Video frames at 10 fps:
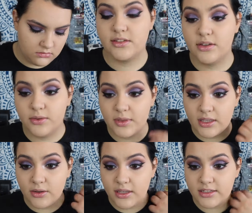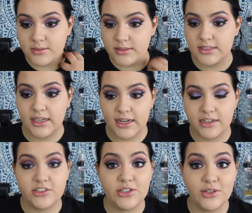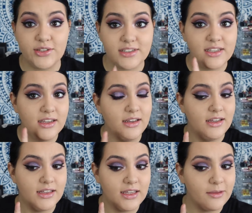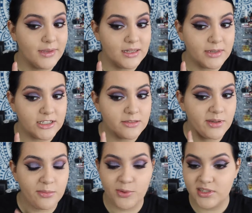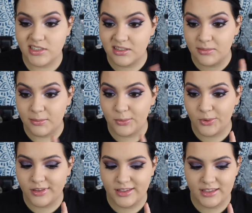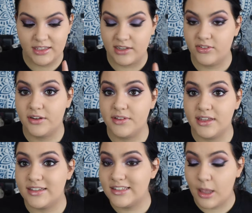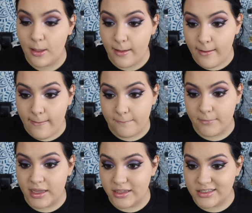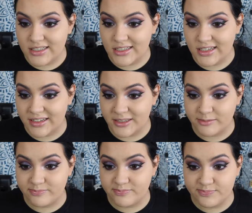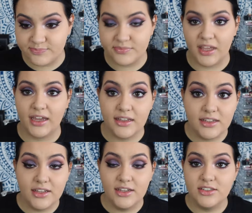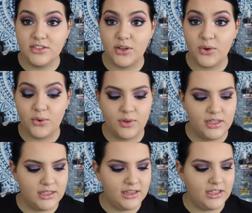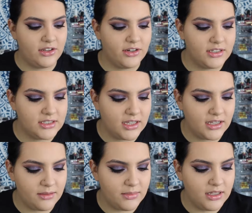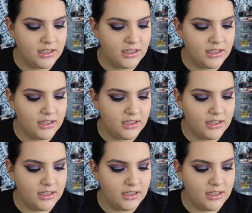So the Coty Airspun side actually looks like it minimized my pores a little bit more than the Cover FX, but yeah. So the current time